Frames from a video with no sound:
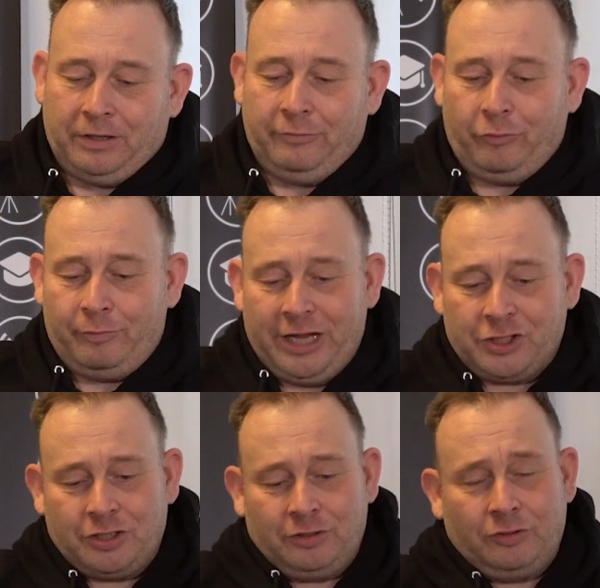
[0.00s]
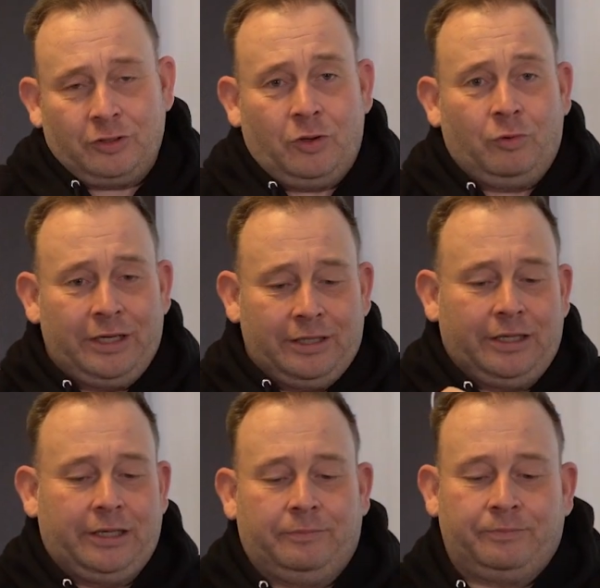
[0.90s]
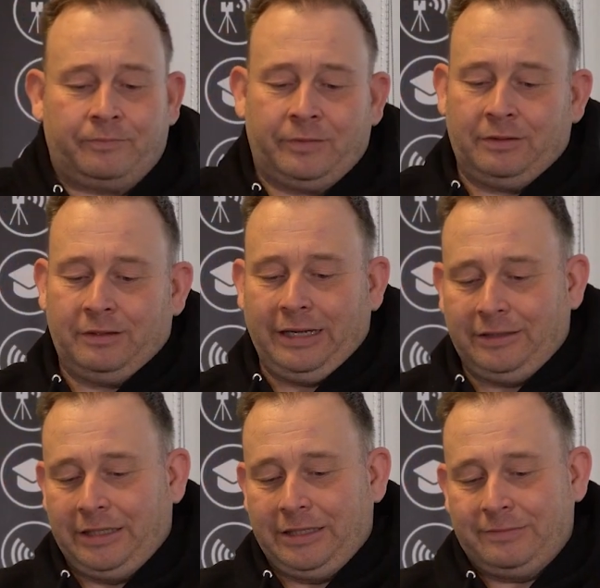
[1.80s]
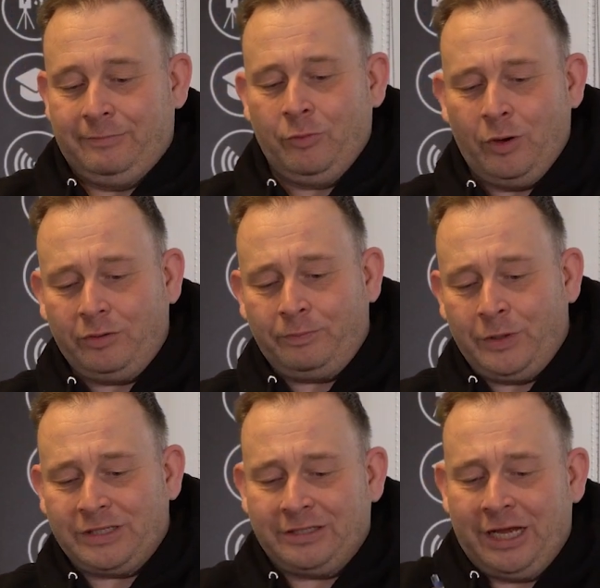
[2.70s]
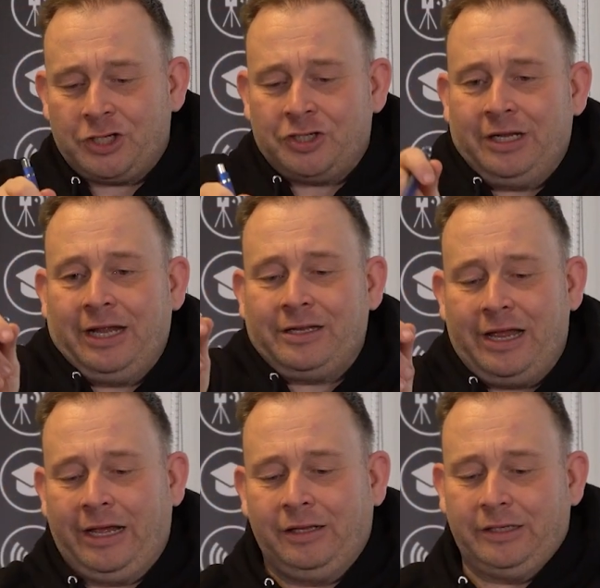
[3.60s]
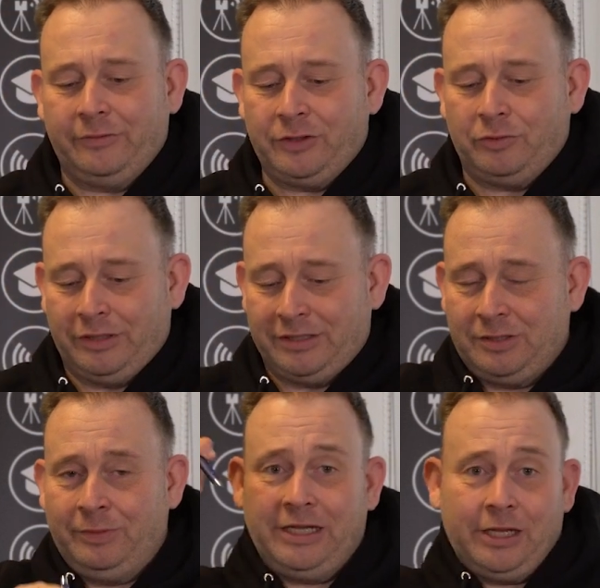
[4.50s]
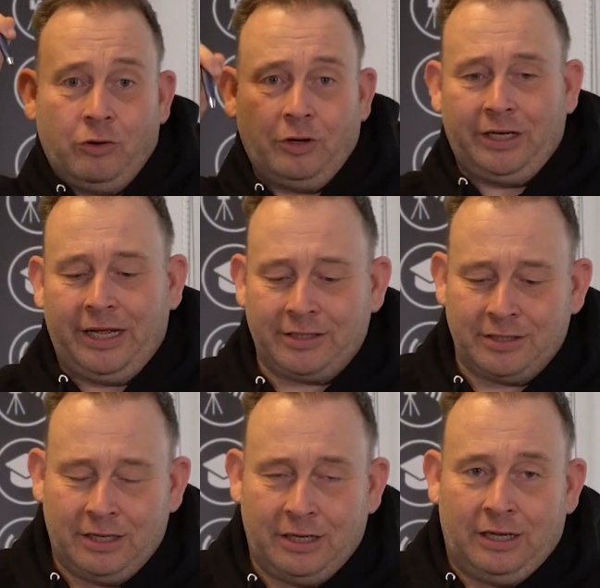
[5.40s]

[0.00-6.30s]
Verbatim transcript: information, not only the like this mirror presentation and the angle give you in 3D coordinate,